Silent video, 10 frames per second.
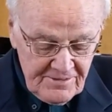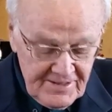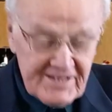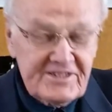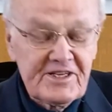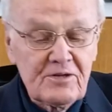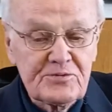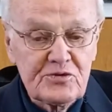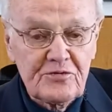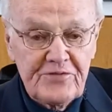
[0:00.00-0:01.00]
That
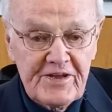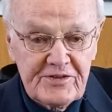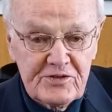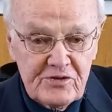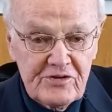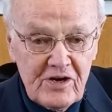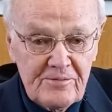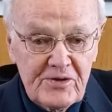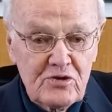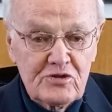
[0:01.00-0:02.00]
helps your faith to grow
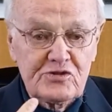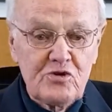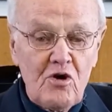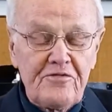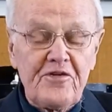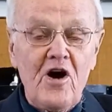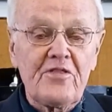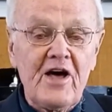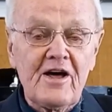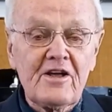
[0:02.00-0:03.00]
because your
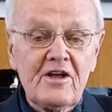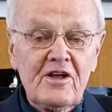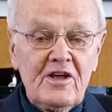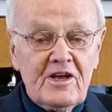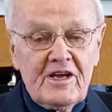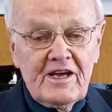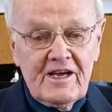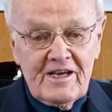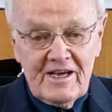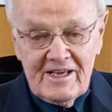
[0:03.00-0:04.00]
Father
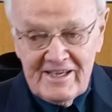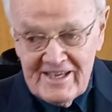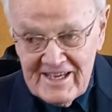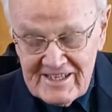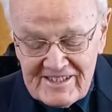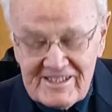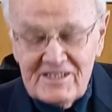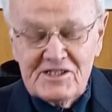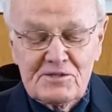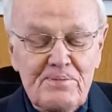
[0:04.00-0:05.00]
is
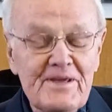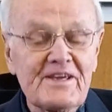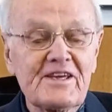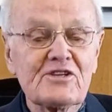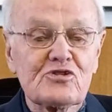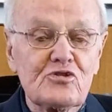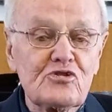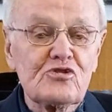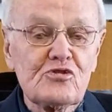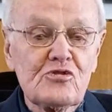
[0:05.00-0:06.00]
speaking to
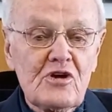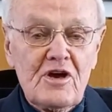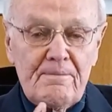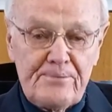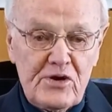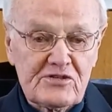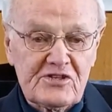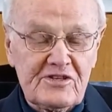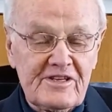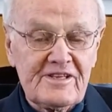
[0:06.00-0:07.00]
you
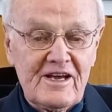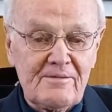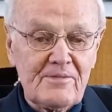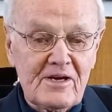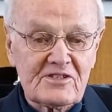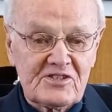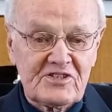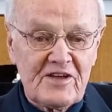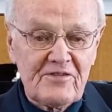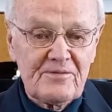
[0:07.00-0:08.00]
personally amongst
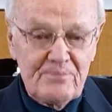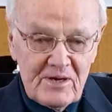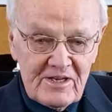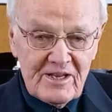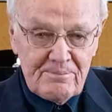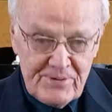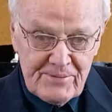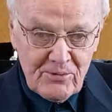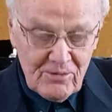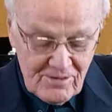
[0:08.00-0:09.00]
7 billion
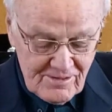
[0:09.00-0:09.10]
people.